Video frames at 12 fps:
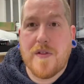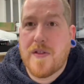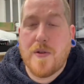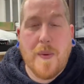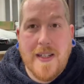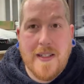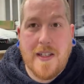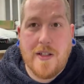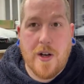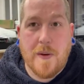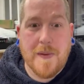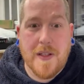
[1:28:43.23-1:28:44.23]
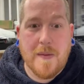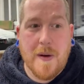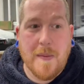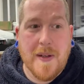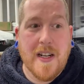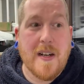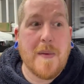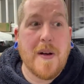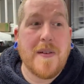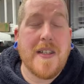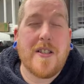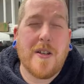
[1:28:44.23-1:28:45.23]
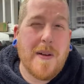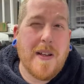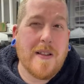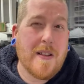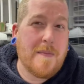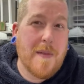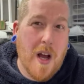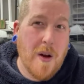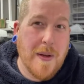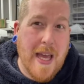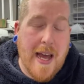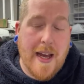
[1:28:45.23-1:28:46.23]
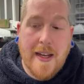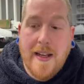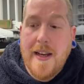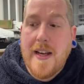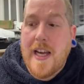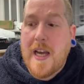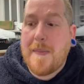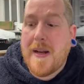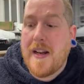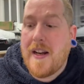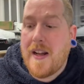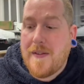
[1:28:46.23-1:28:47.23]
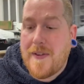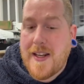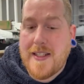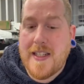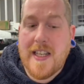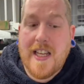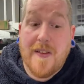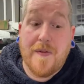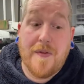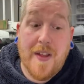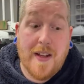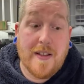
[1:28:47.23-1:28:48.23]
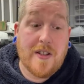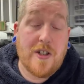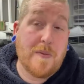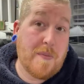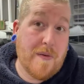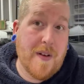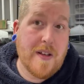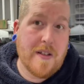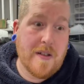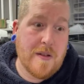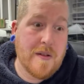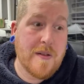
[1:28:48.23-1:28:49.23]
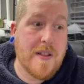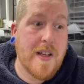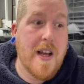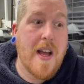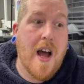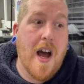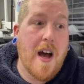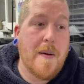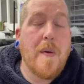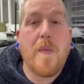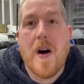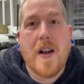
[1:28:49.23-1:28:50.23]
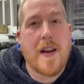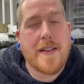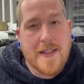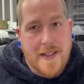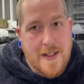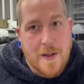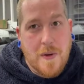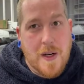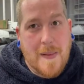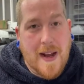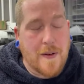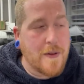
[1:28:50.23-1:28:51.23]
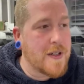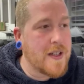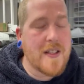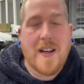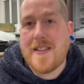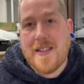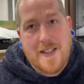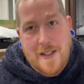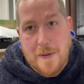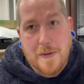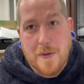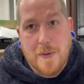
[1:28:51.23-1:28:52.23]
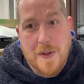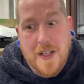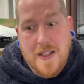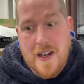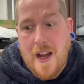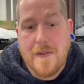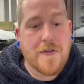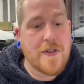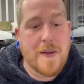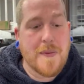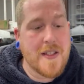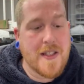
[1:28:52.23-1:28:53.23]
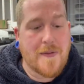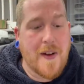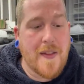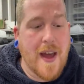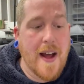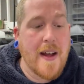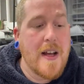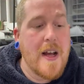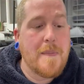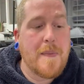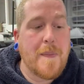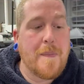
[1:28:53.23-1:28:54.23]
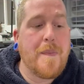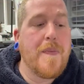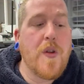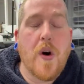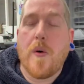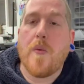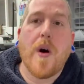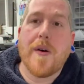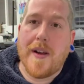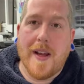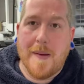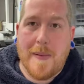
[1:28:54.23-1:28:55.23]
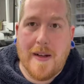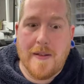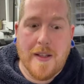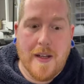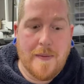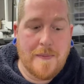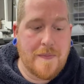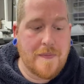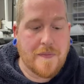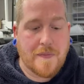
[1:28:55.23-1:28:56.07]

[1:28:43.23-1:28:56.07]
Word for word: 20 jobs at the moment and I'm only doing them okay. It'd be lovely to give things to professionals. Uh, and while I'd still want to pack orders, I'd still do all these live streams and stuff like that, not worrying about them